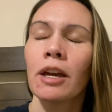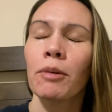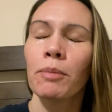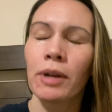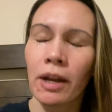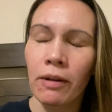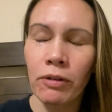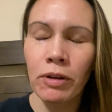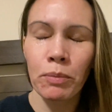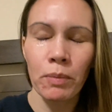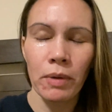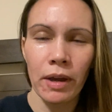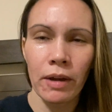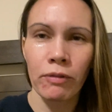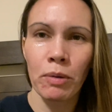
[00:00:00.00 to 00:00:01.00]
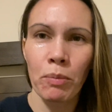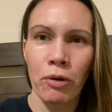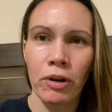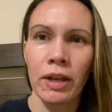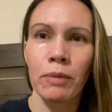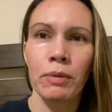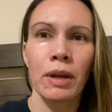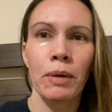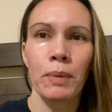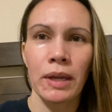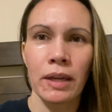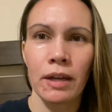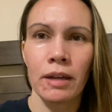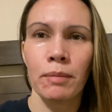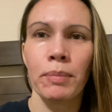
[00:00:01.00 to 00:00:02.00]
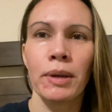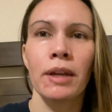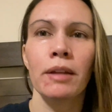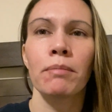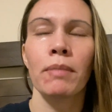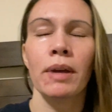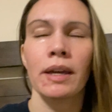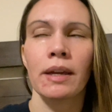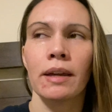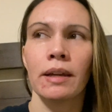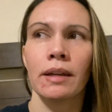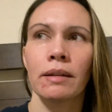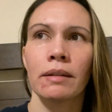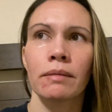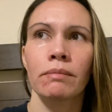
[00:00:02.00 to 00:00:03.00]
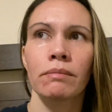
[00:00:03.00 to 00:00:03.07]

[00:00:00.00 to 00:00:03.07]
but every morning when I wake up and my